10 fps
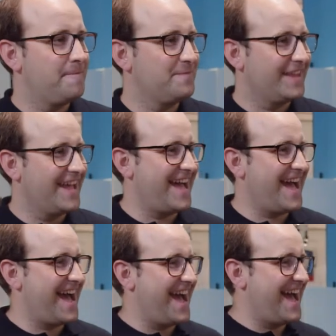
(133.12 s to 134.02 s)

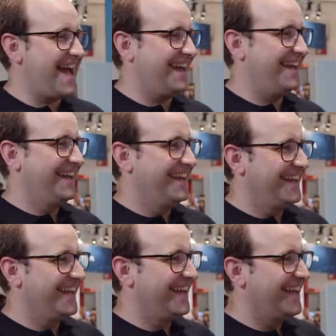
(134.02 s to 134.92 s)

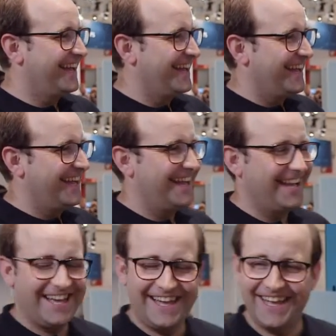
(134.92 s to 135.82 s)

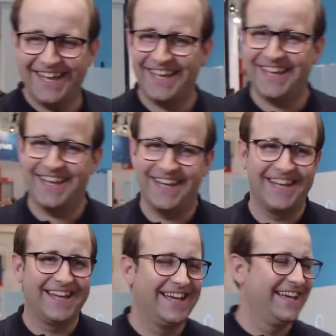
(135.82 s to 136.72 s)

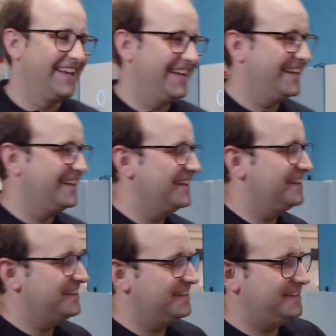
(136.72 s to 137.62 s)

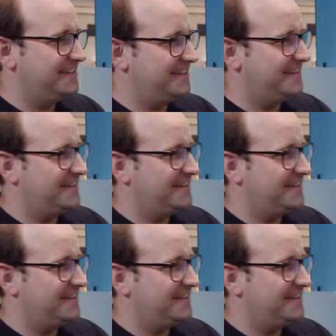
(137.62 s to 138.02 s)
No words are spoken by the person on screen.